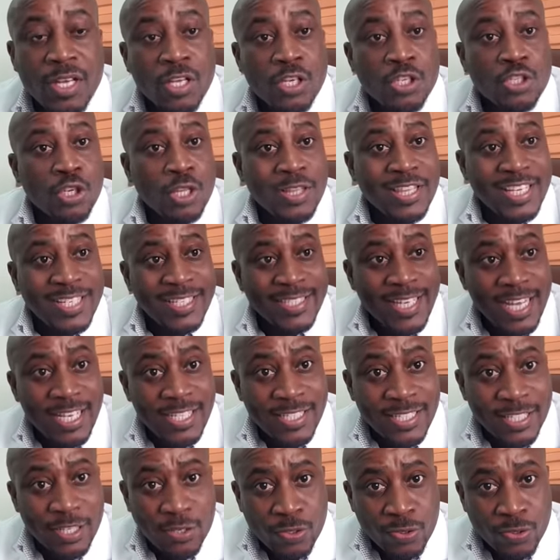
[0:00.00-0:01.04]
So the
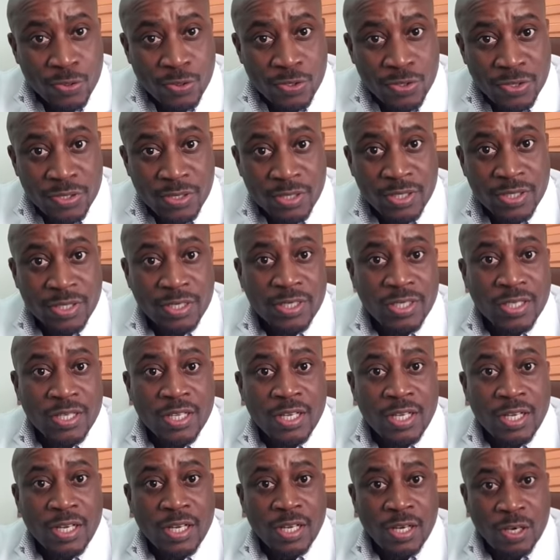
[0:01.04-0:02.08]
testicles
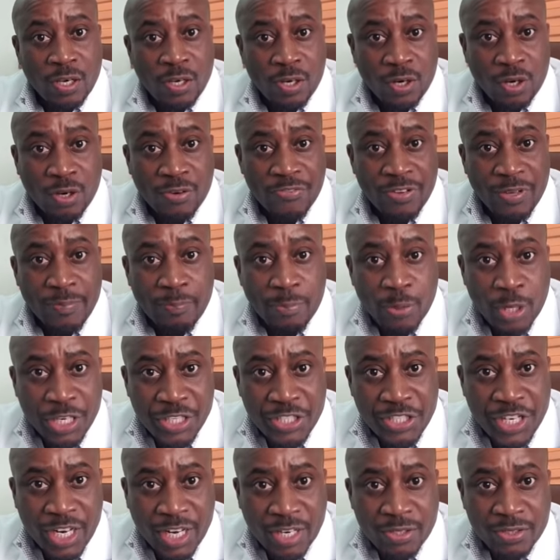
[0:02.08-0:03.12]
of a boy
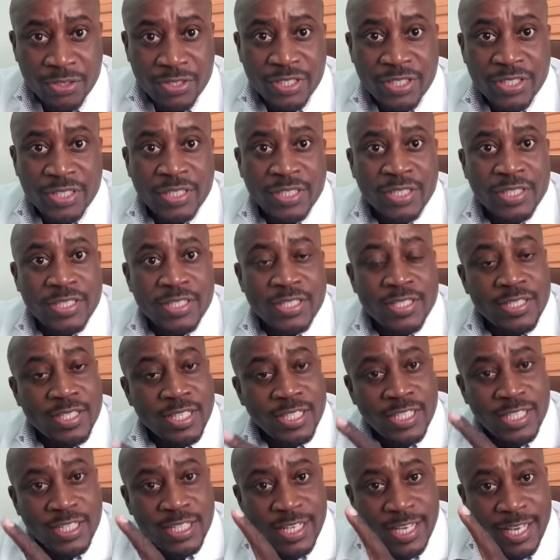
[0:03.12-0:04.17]
child
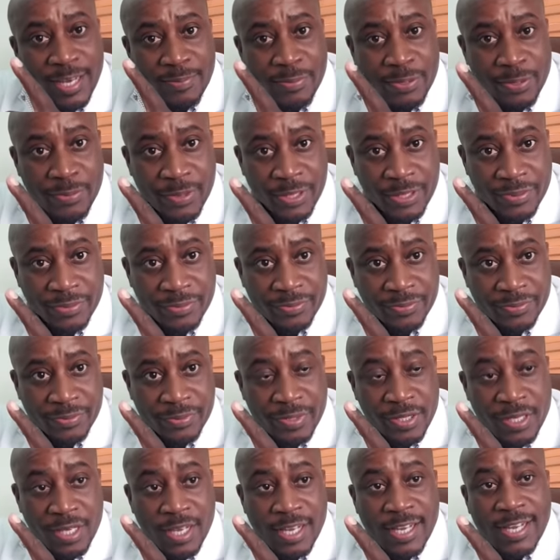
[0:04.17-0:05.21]
sit in the abdomen
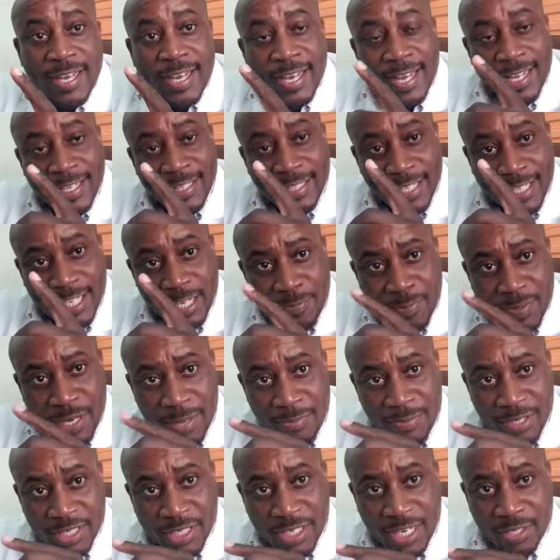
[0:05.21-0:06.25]
and they keep
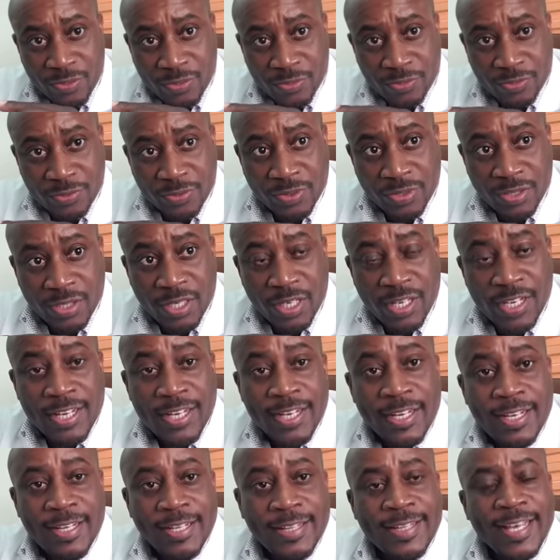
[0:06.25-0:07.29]
coming down.
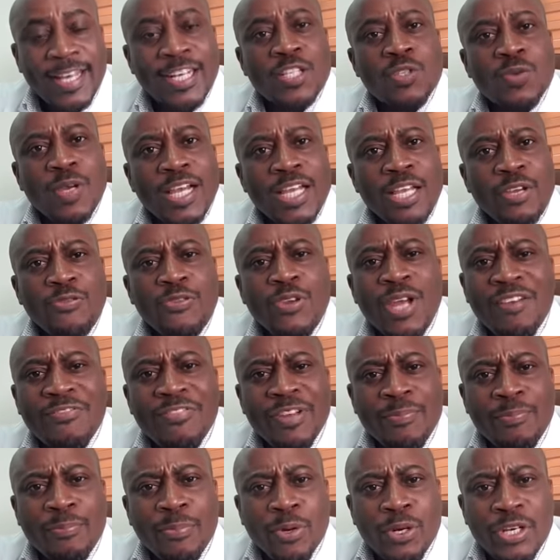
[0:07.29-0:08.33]
That is why if you have
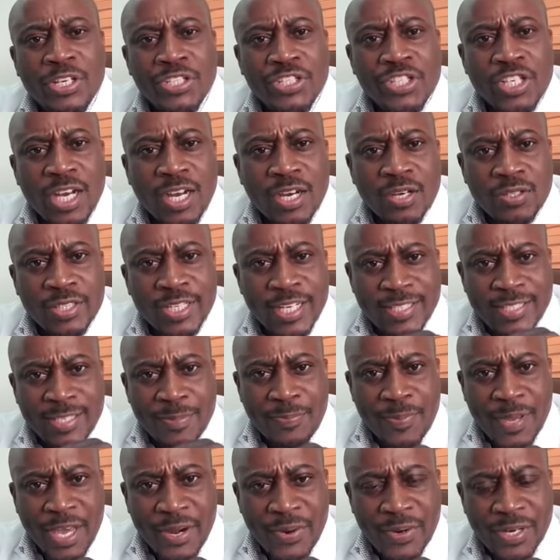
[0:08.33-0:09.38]
a boy child as a
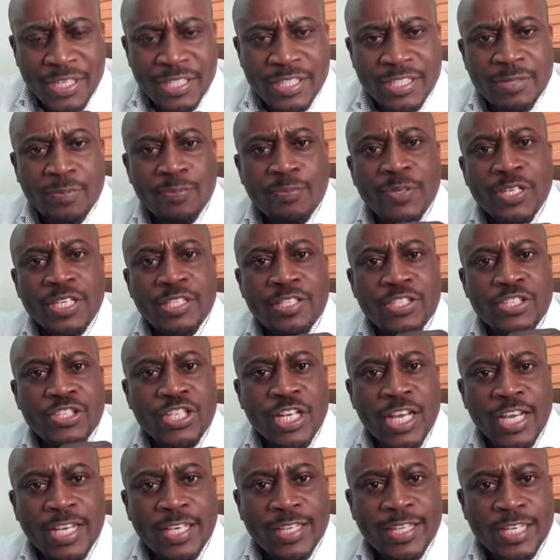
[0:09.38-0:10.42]
parent, please
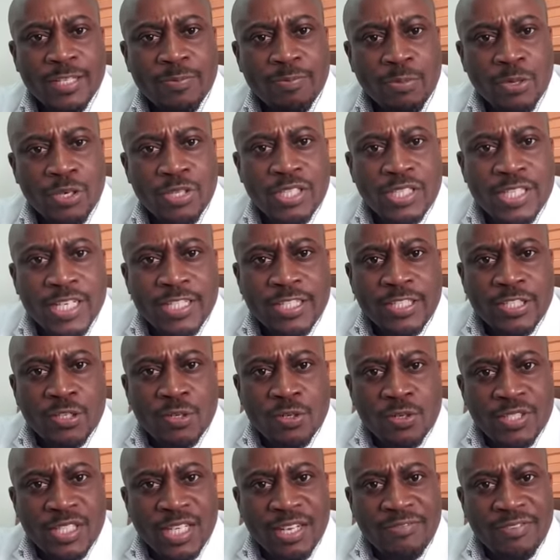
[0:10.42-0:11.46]
check that both
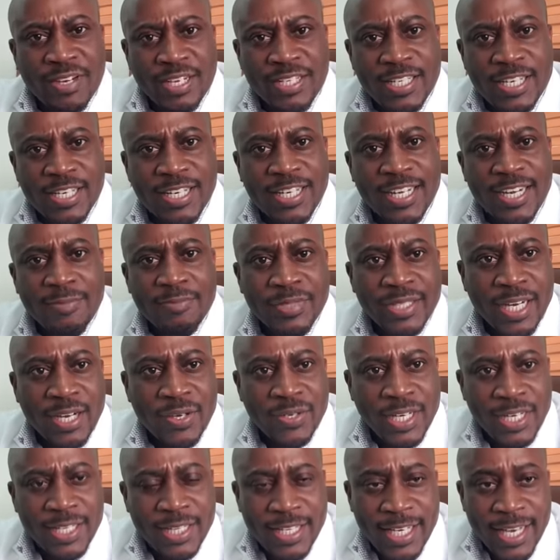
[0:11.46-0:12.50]
testicles have actually come
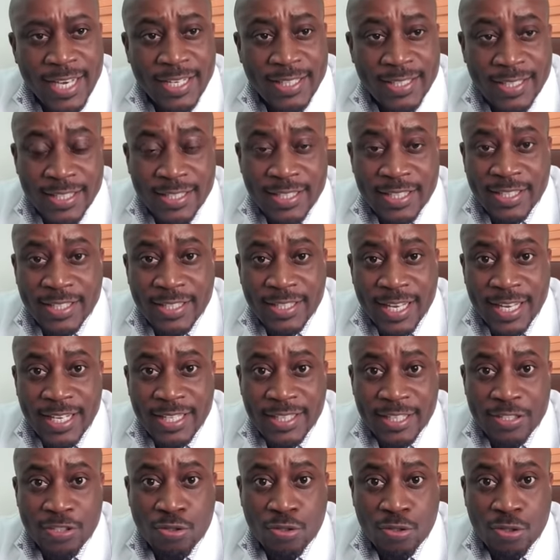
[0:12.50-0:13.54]
down and they're in
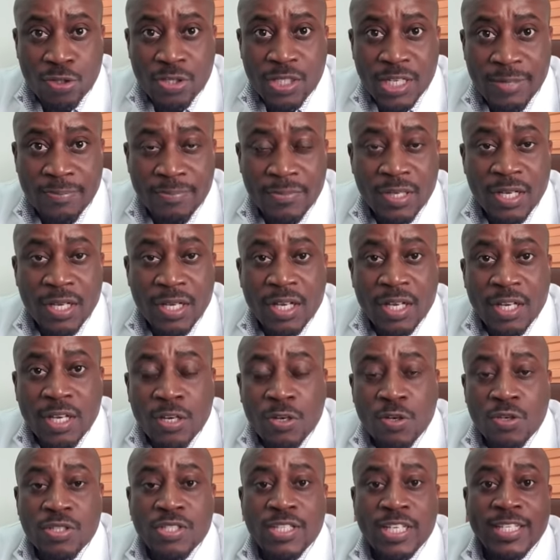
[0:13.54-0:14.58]
the scrotum.
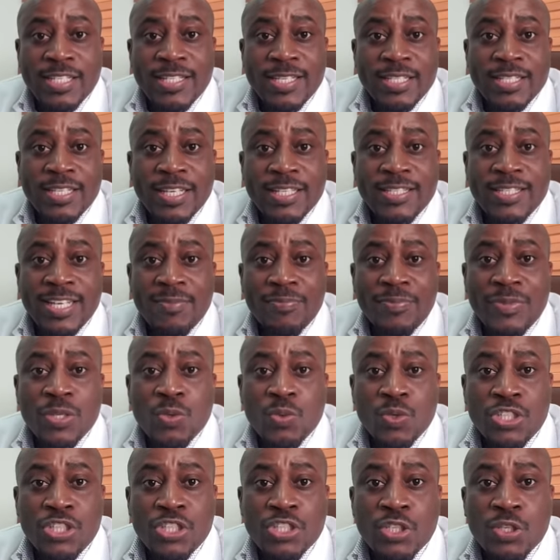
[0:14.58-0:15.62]
Because there's something
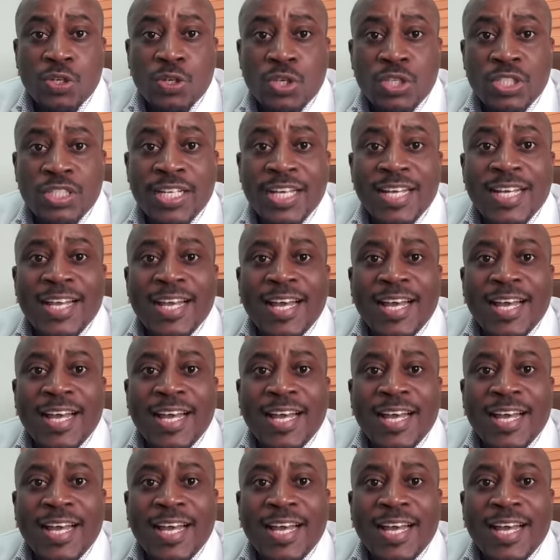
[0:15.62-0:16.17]
which is called